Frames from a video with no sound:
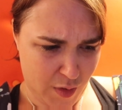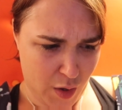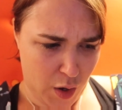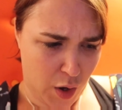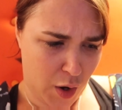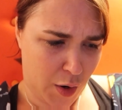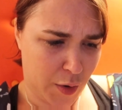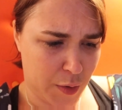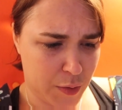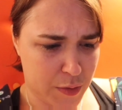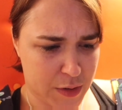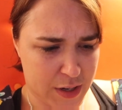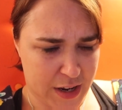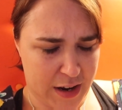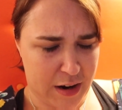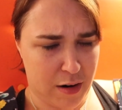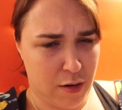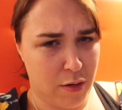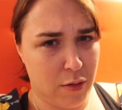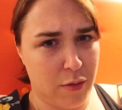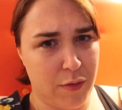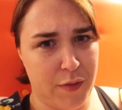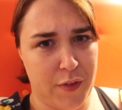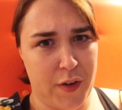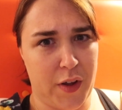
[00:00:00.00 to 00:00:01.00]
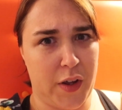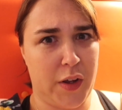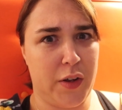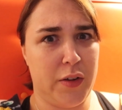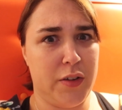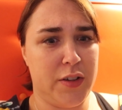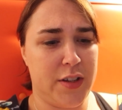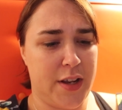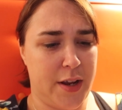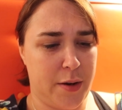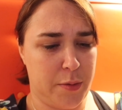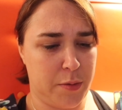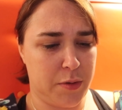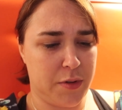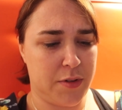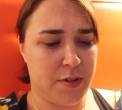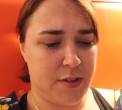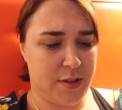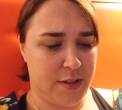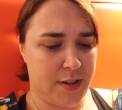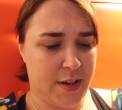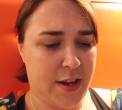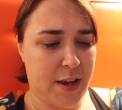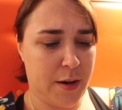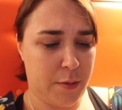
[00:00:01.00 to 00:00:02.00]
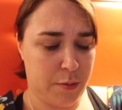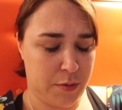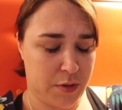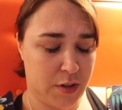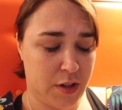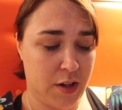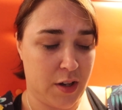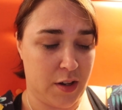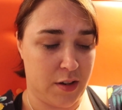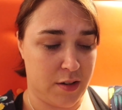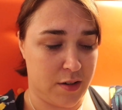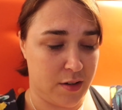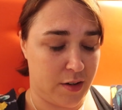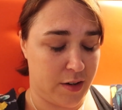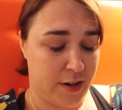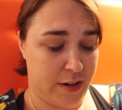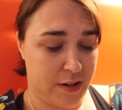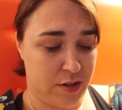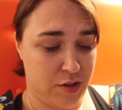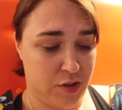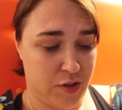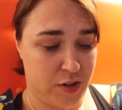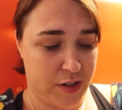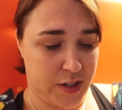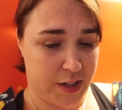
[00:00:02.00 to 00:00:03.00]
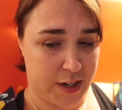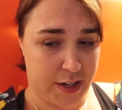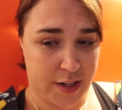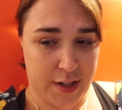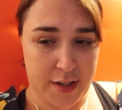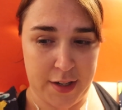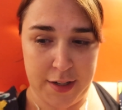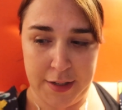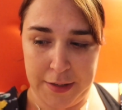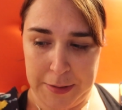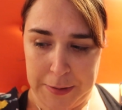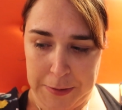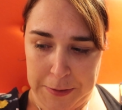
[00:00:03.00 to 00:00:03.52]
hotel food. It was good, I enjoyed it.